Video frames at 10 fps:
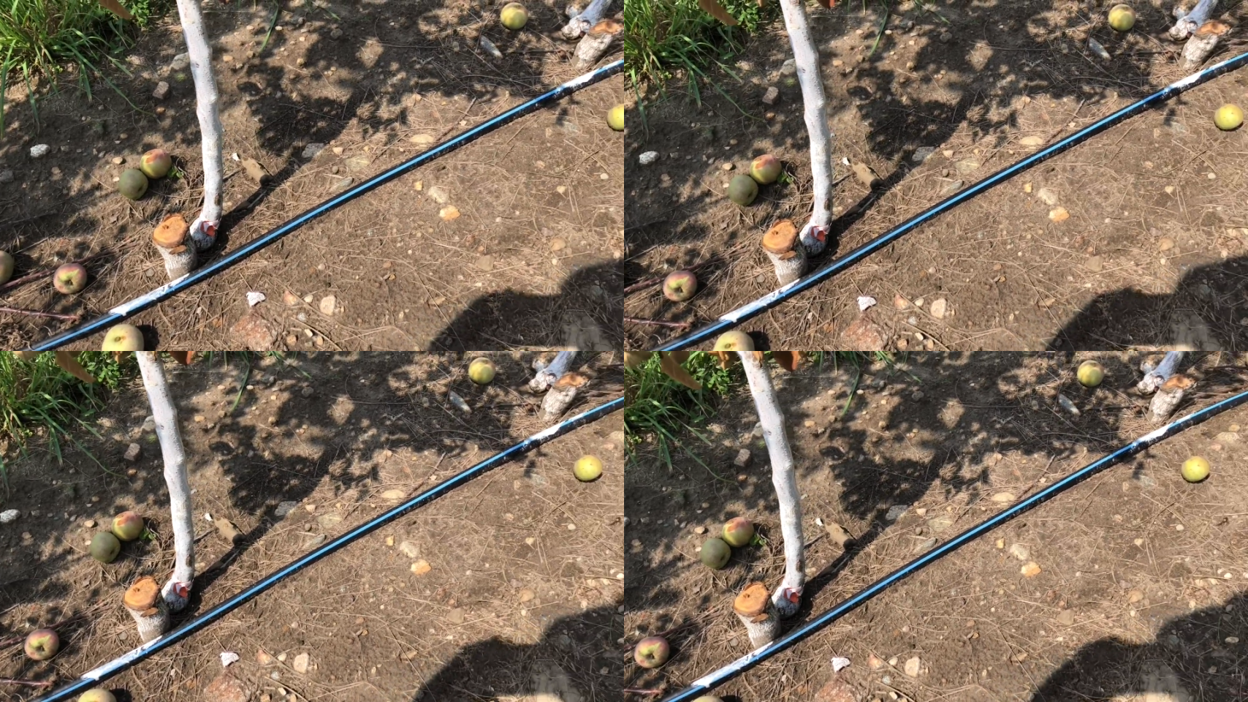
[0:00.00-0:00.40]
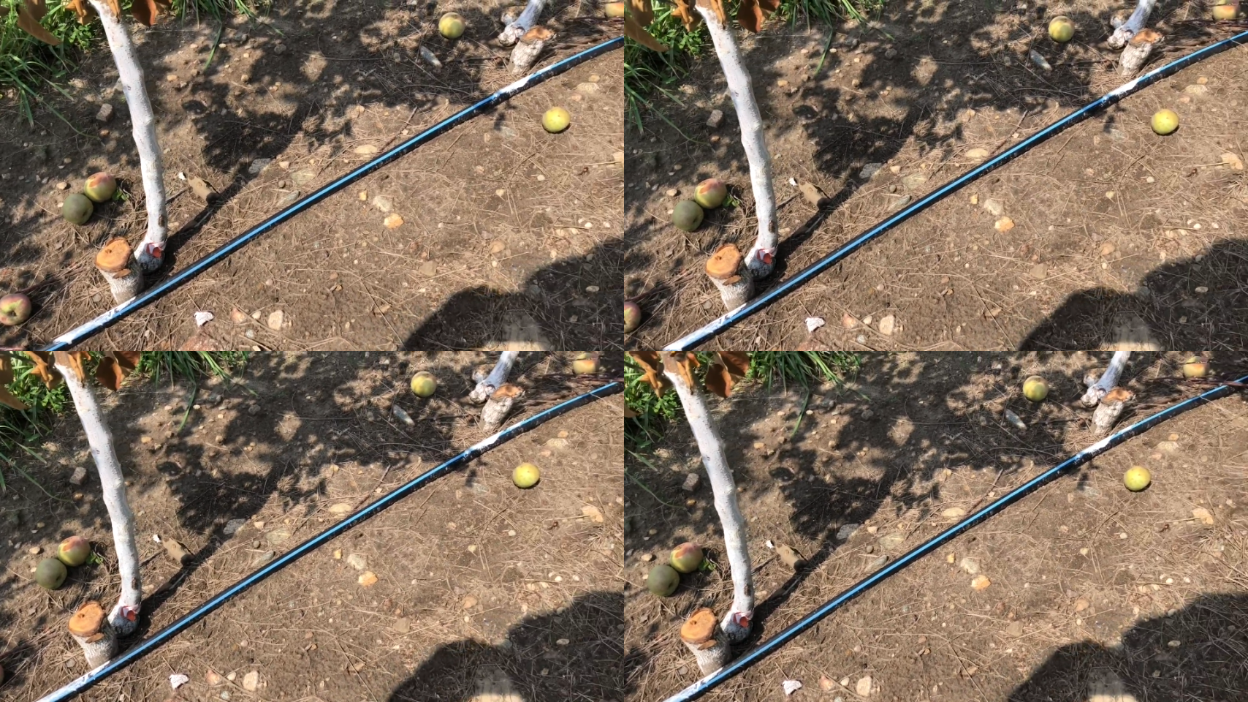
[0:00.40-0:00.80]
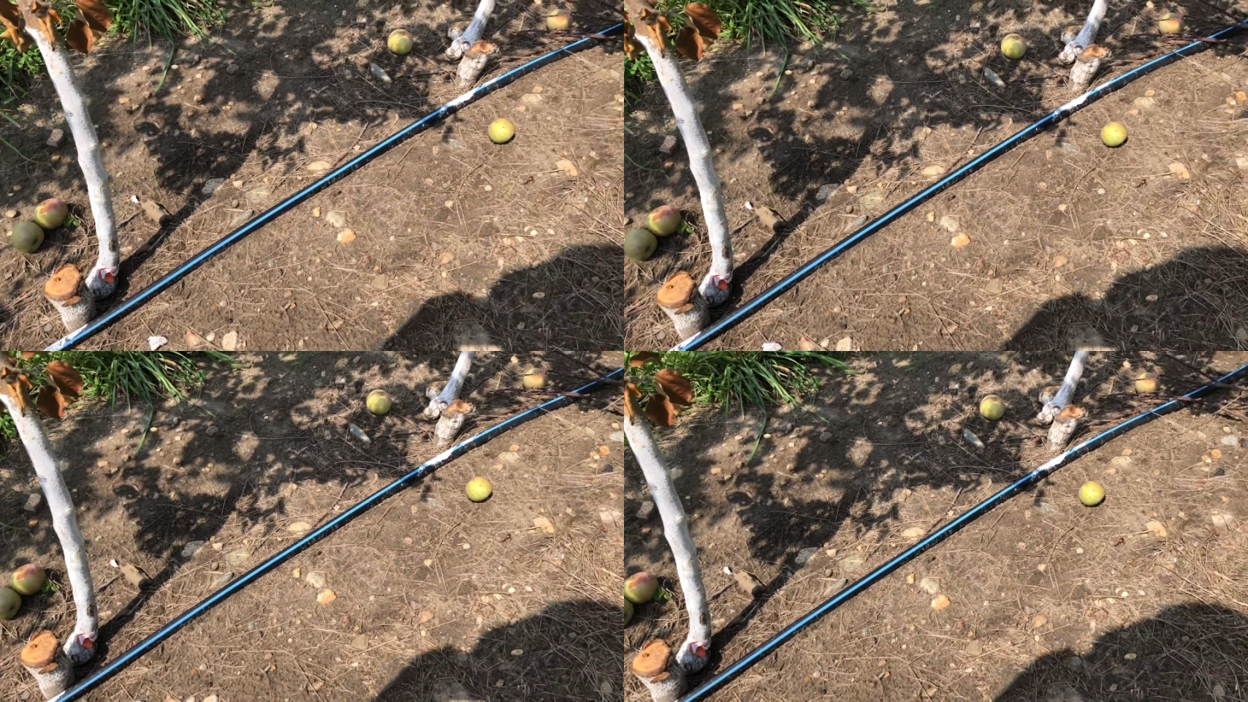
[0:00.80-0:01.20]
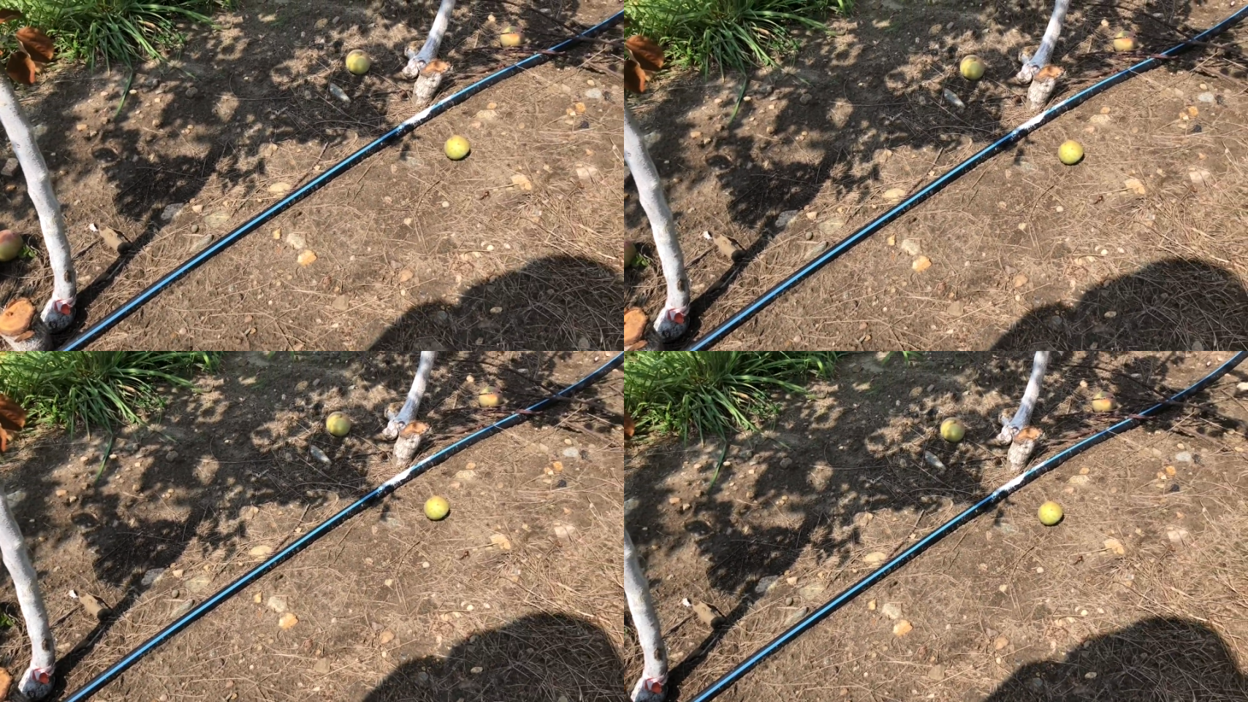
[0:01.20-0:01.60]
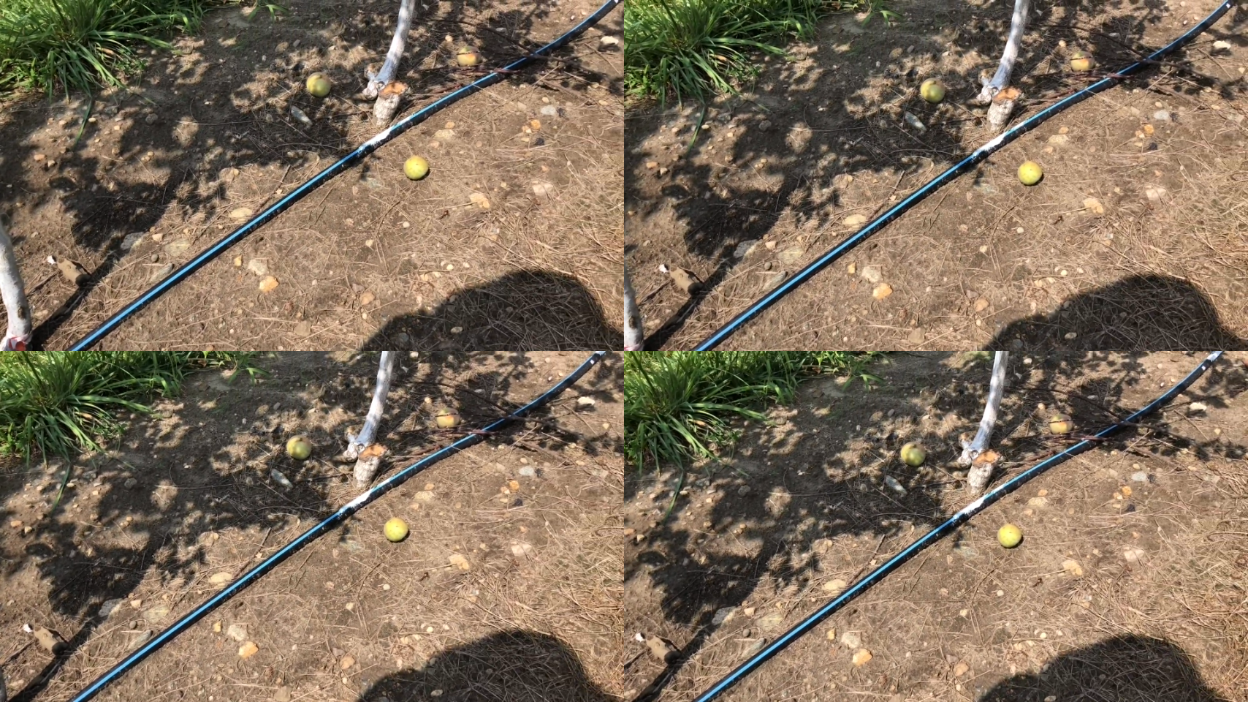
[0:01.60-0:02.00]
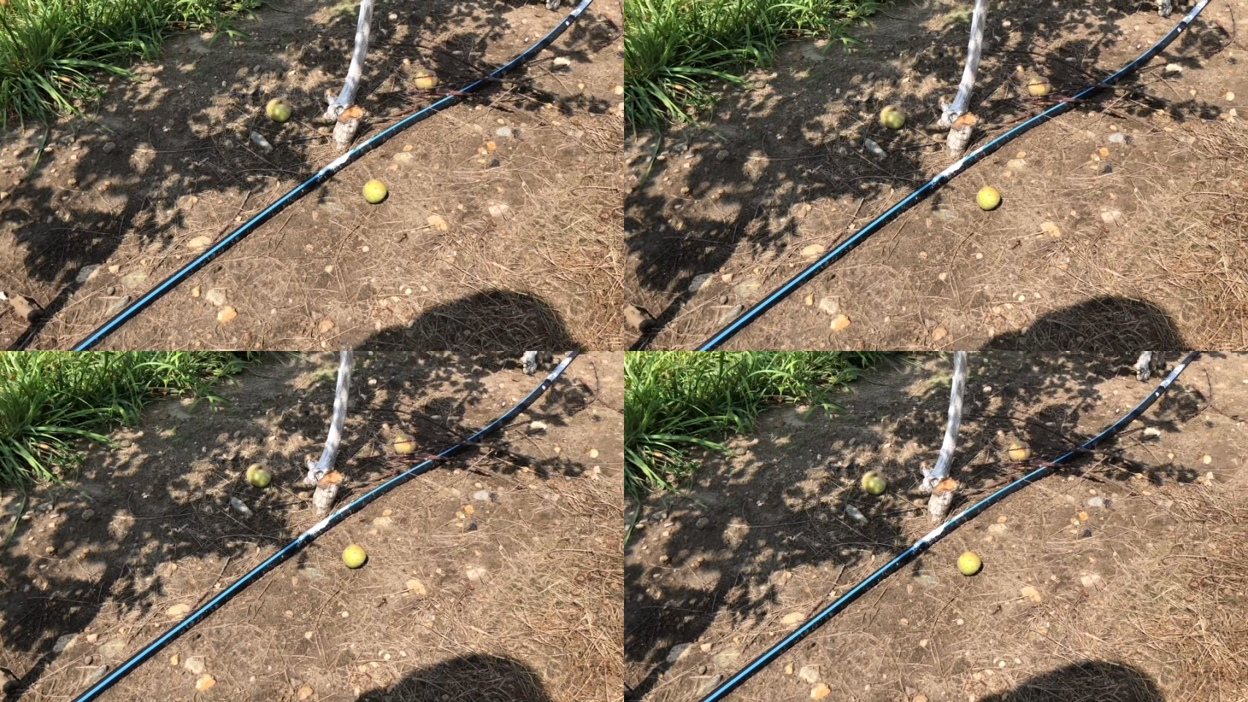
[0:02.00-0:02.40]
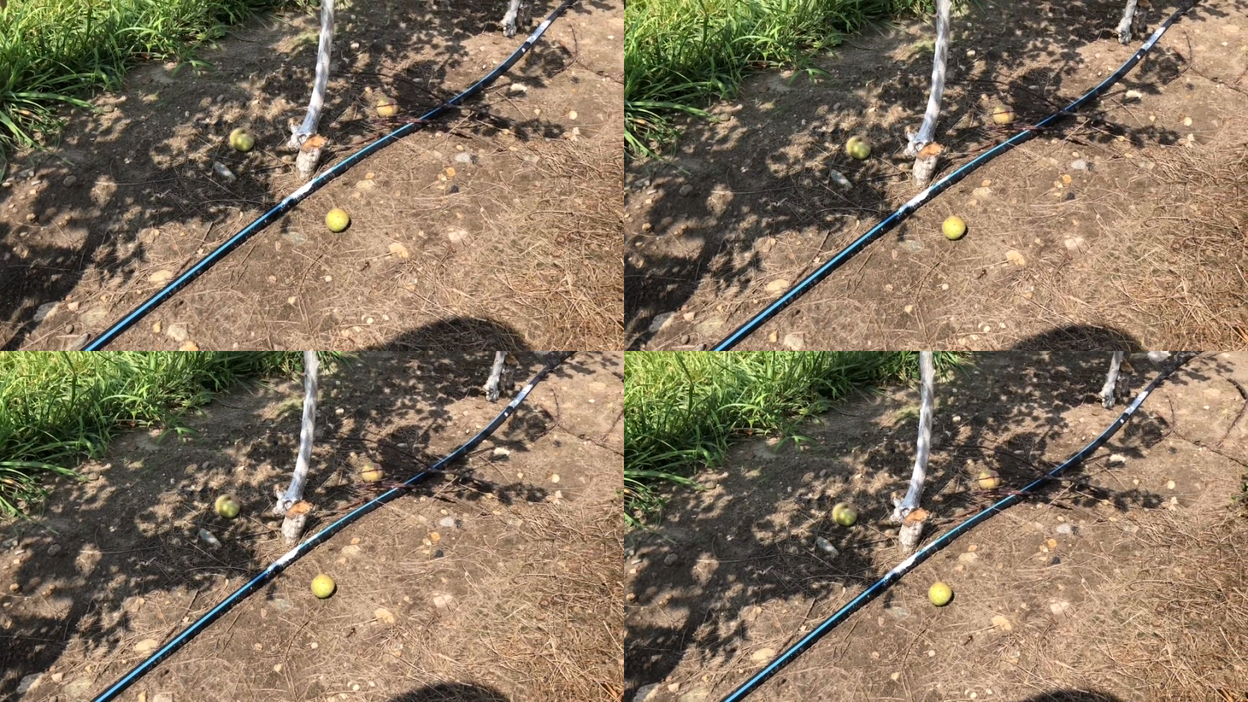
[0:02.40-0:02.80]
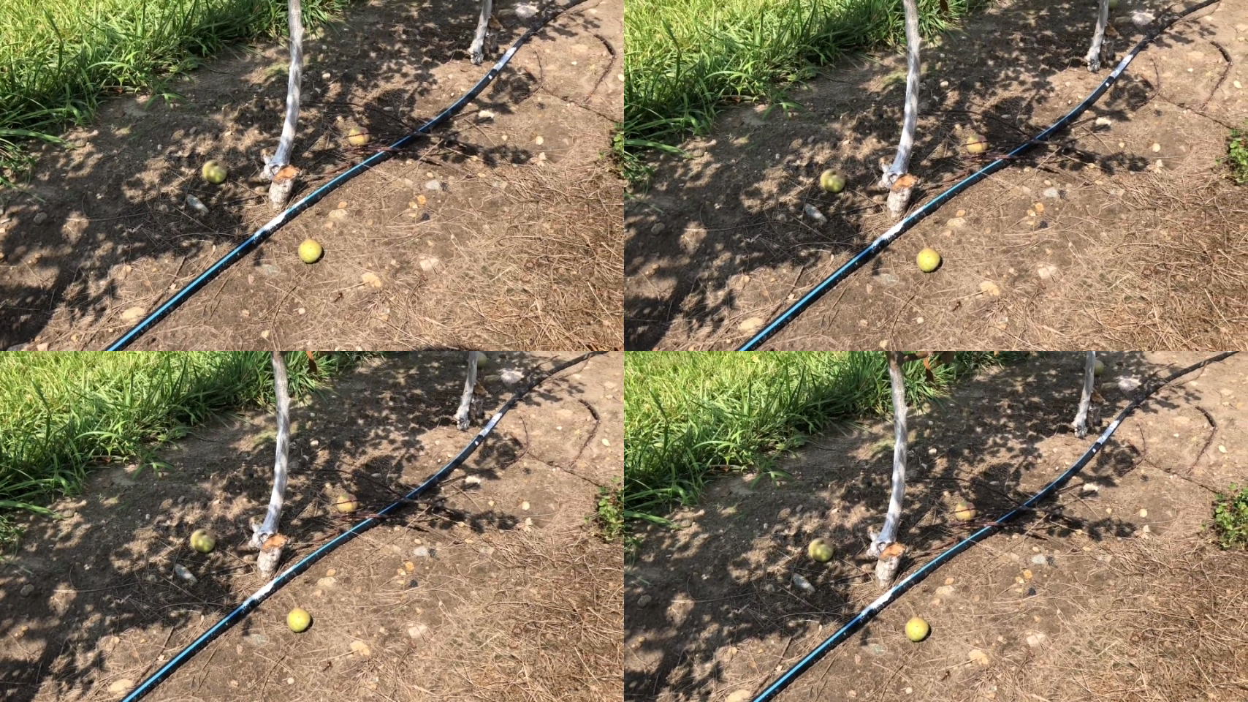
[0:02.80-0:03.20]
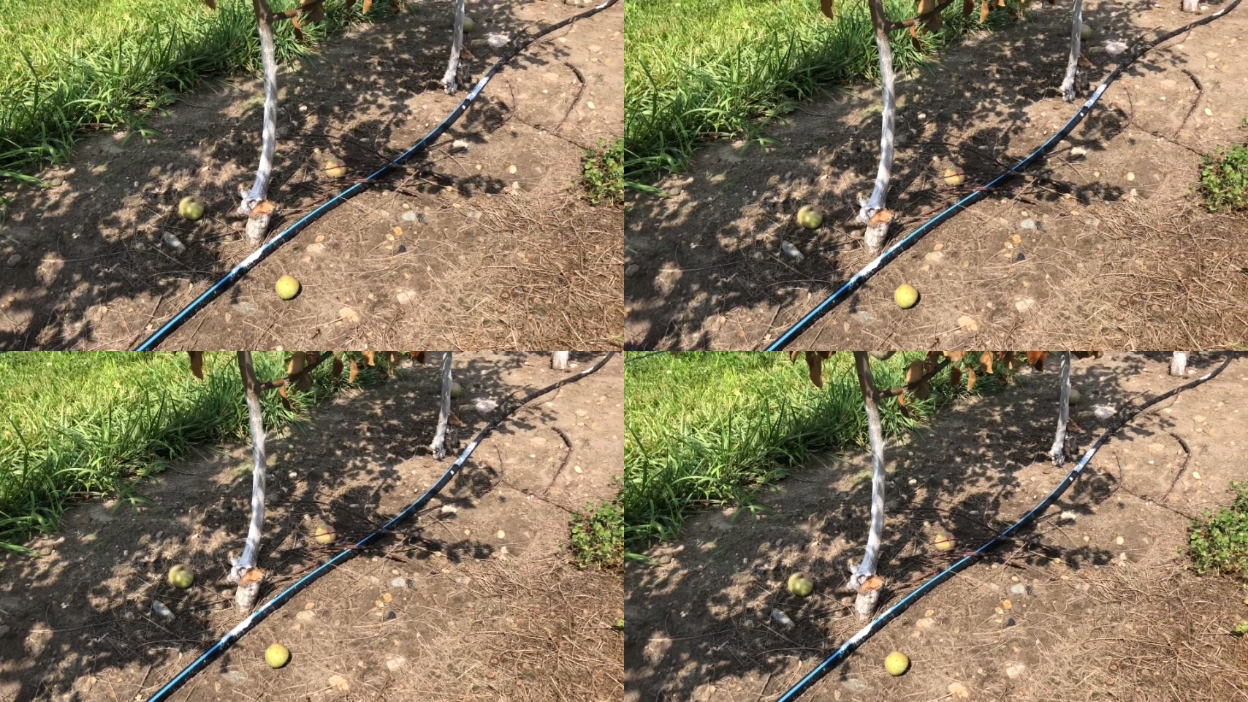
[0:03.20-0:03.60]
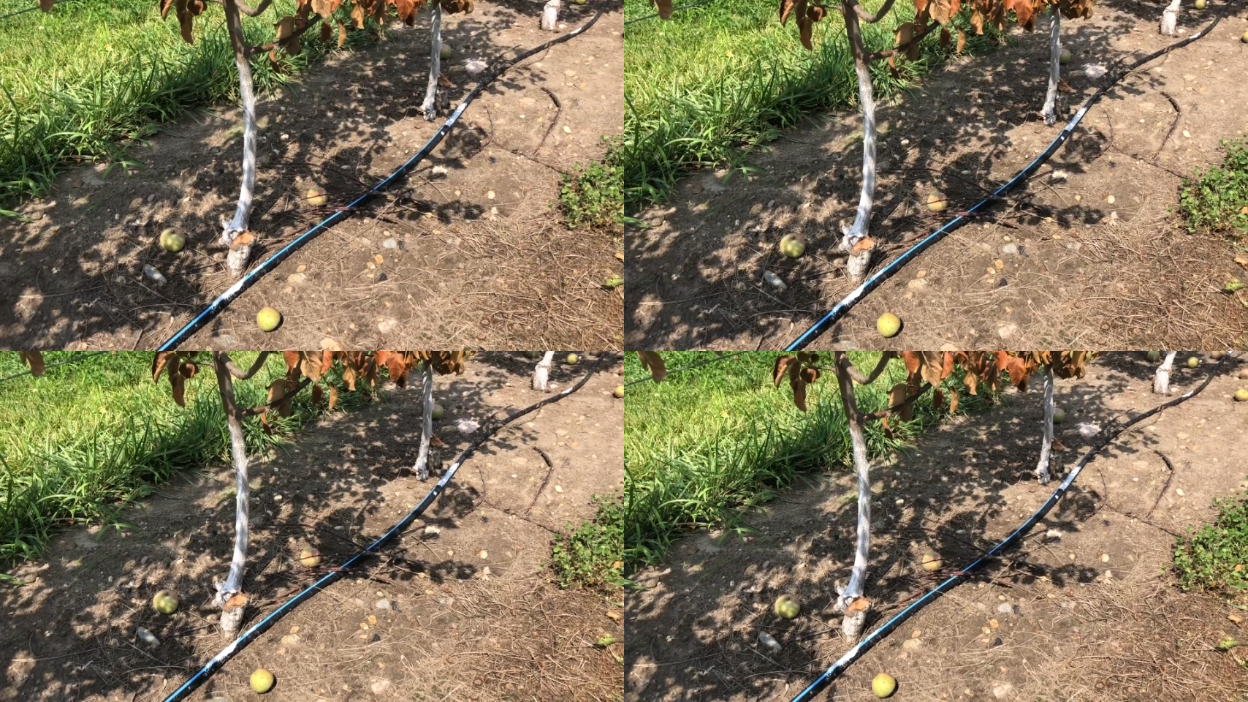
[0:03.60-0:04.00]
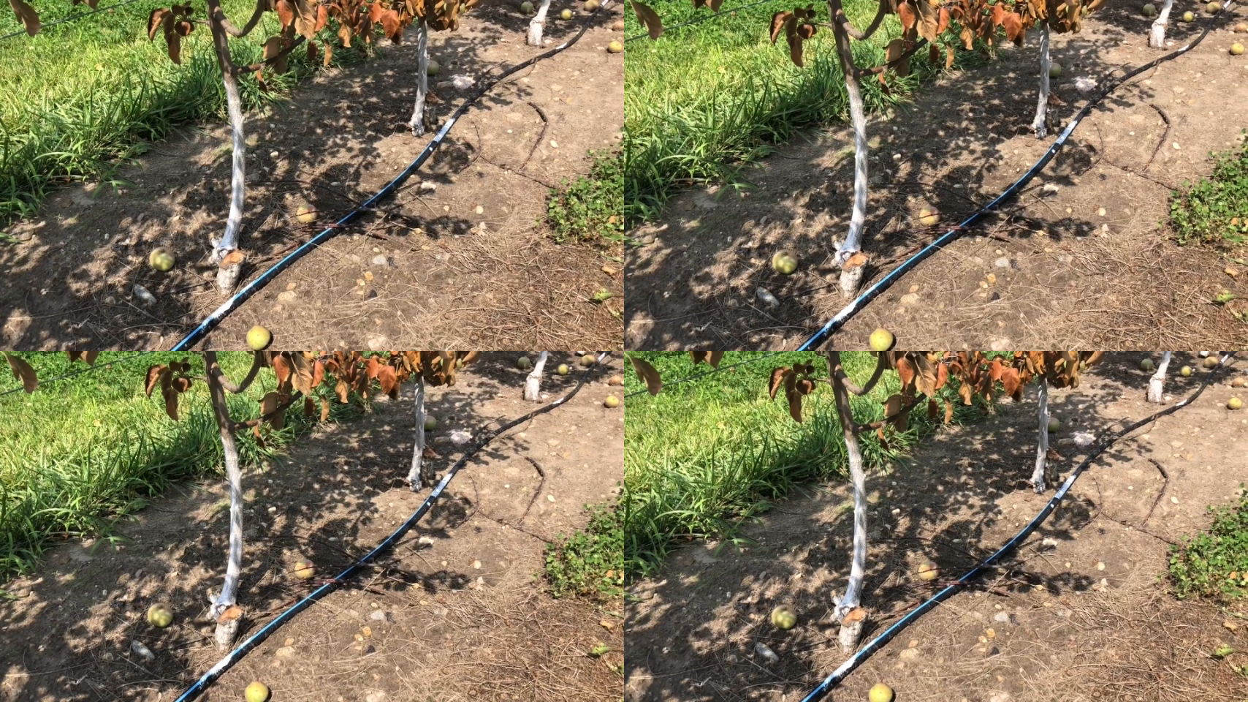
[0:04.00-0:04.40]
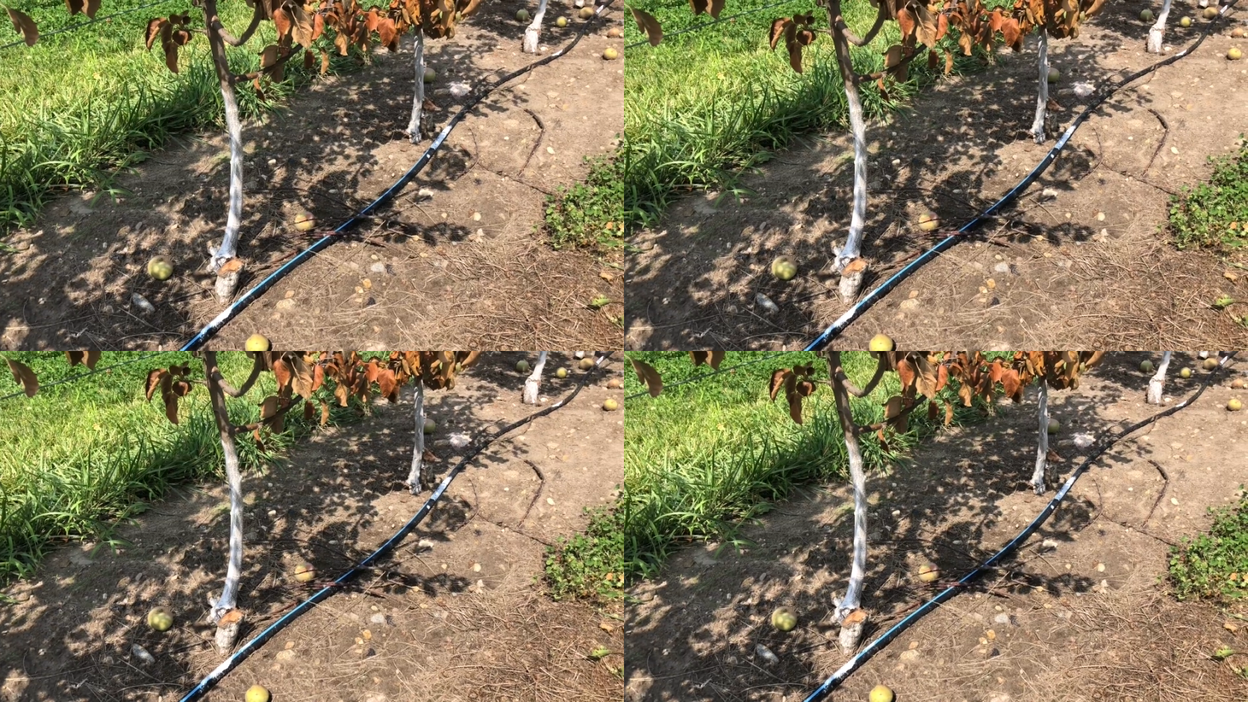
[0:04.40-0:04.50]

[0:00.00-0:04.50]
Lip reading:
(no speaker visible)